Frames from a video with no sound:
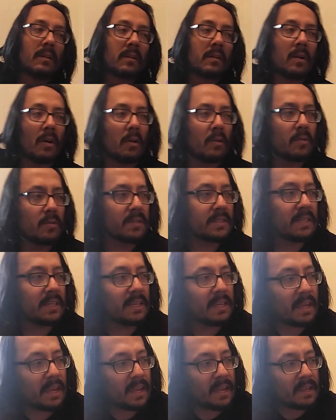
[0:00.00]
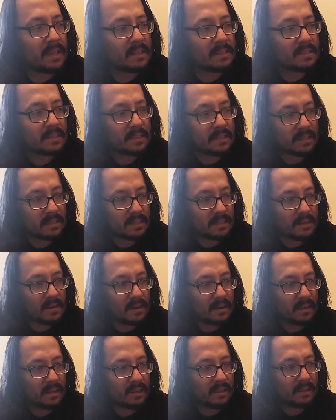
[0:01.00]
Cozy and
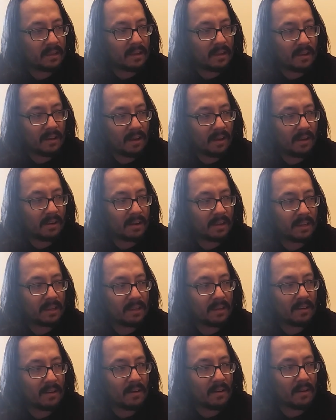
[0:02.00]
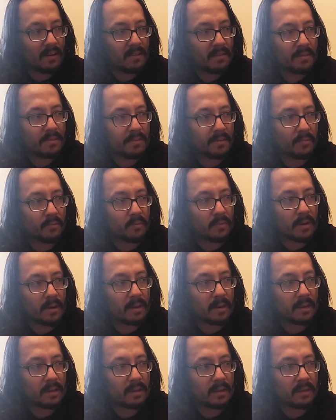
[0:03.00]
snuggy, huggy on the
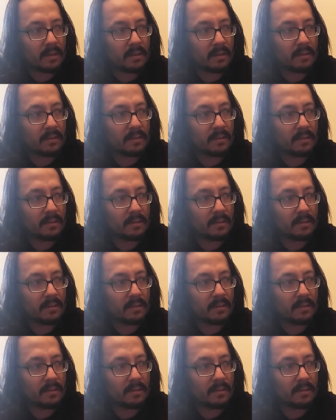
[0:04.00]
ruggy.